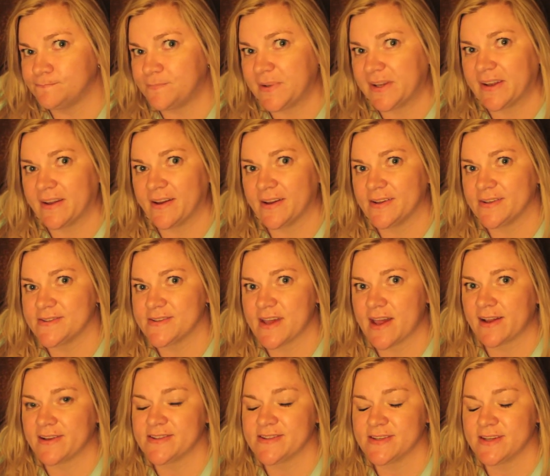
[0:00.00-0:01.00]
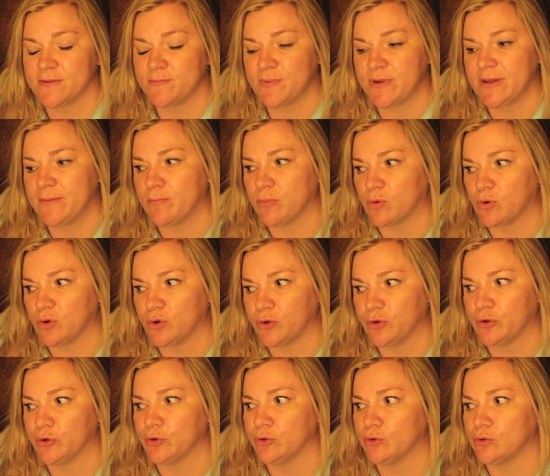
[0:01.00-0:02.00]
Because I see people
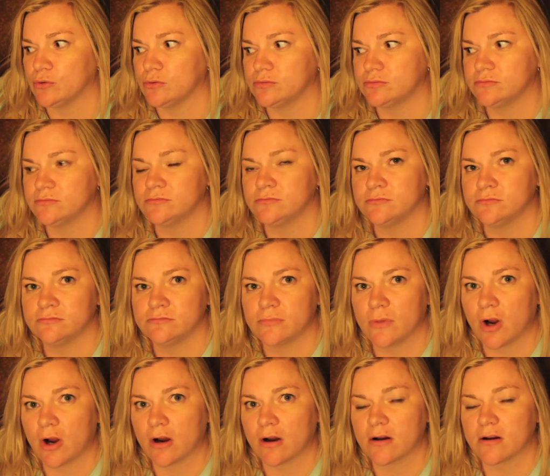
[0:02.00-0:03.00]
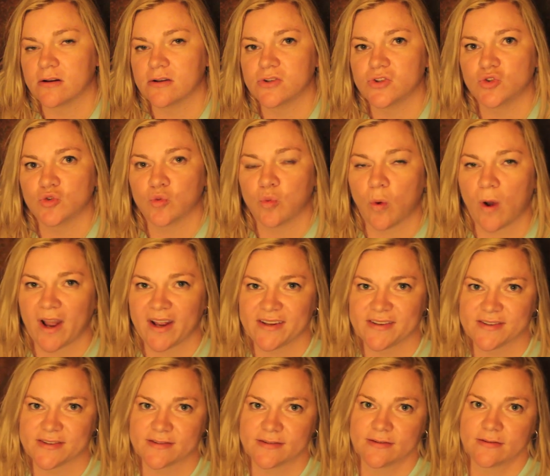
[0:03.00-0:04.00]
who are
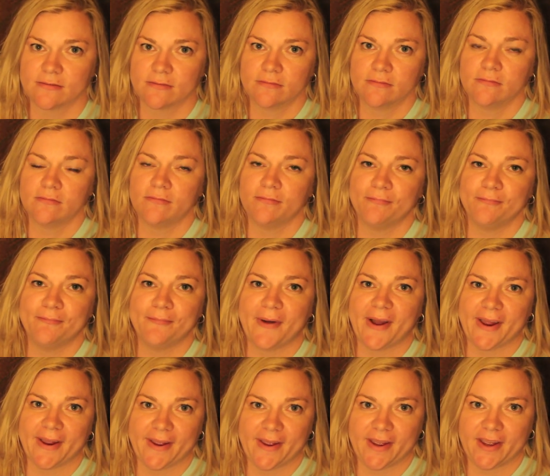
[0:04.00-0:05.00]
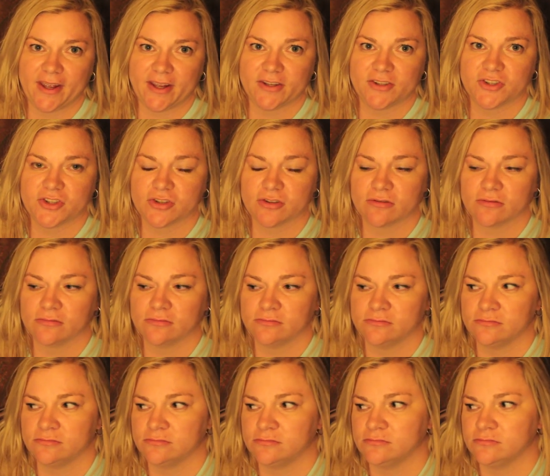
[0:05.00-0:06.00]
twice my age
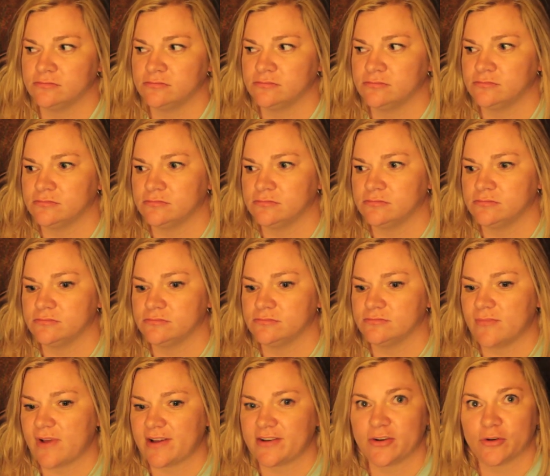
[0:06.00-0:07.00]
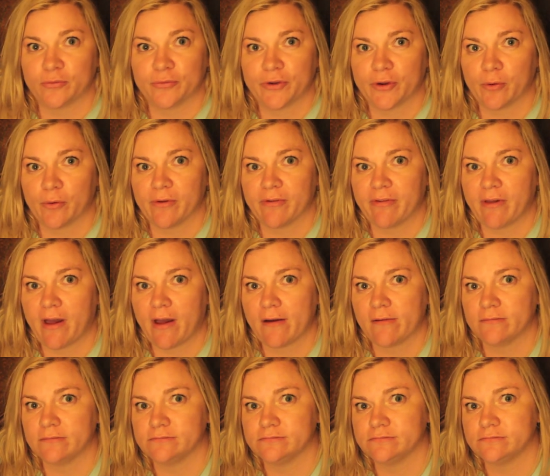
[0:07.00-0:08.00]
that don't deal with that.